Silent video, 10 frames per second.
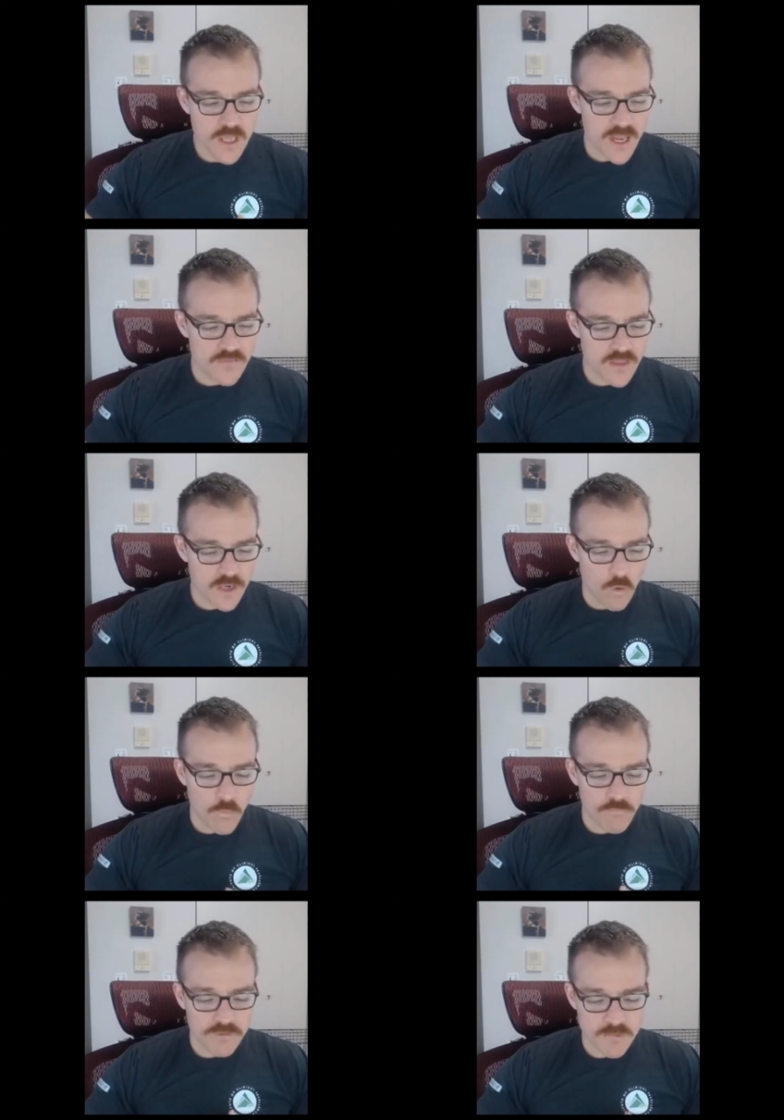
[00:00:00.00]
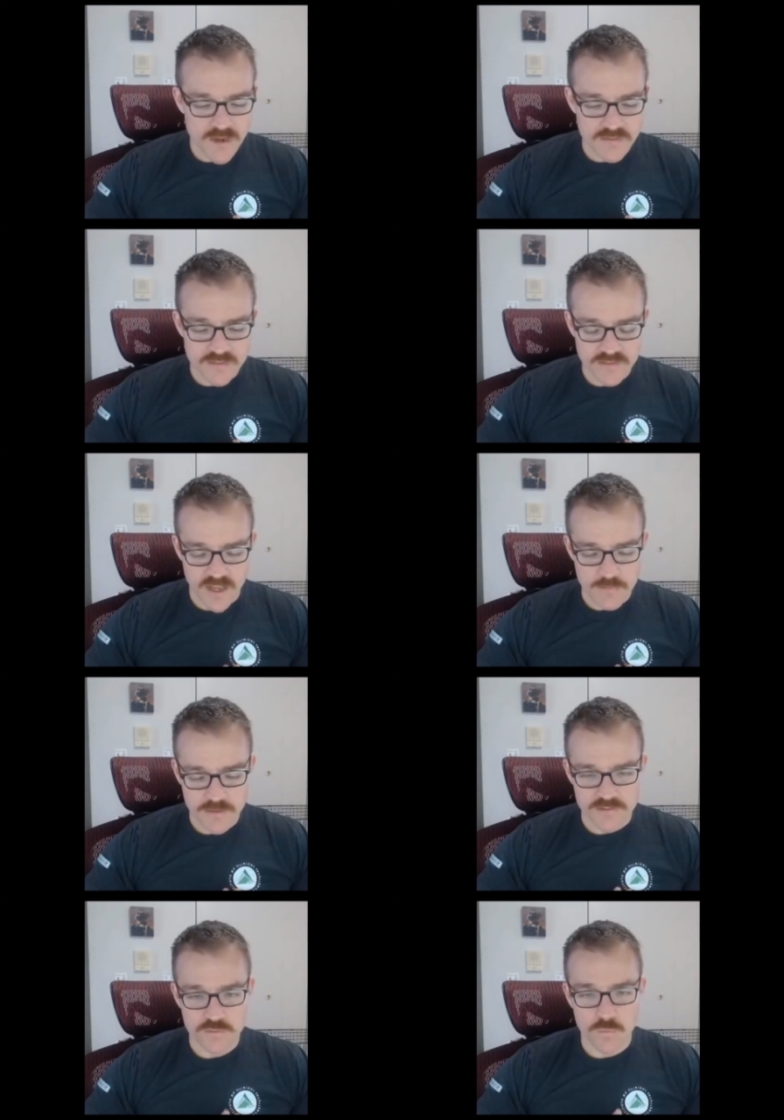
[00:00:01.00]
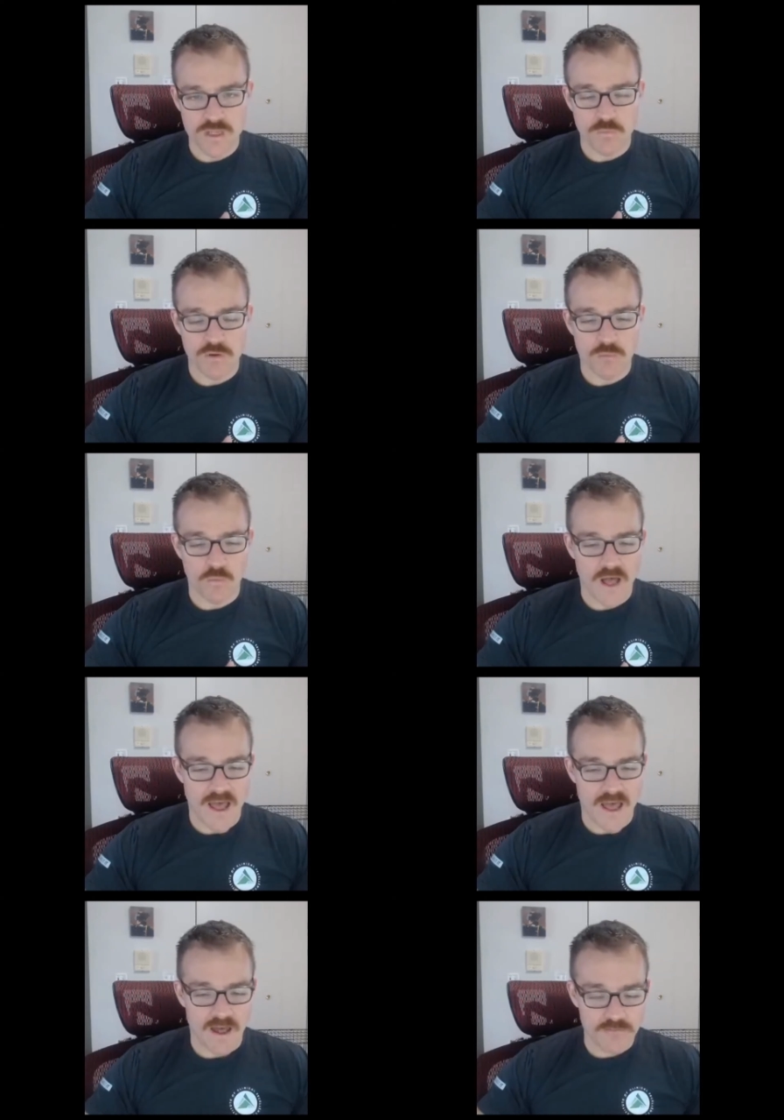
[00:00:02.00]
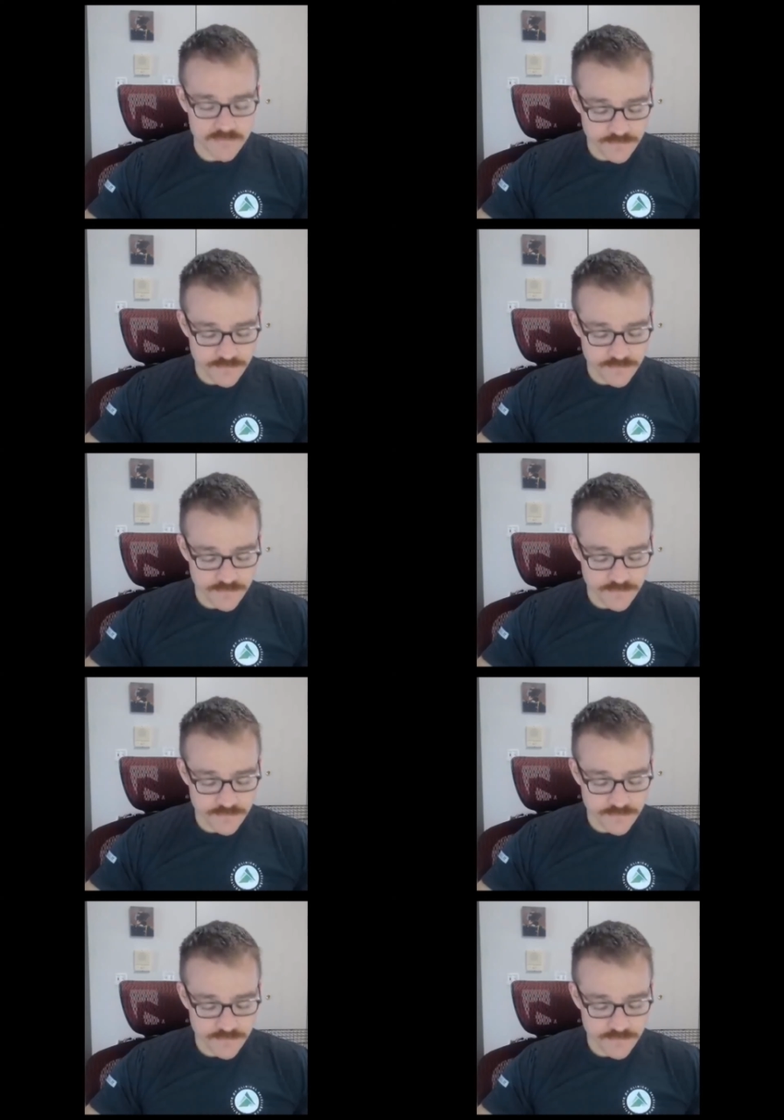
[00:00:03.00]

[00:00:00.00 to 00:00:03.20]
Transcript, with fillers: And then hopefully by this time next week, we will have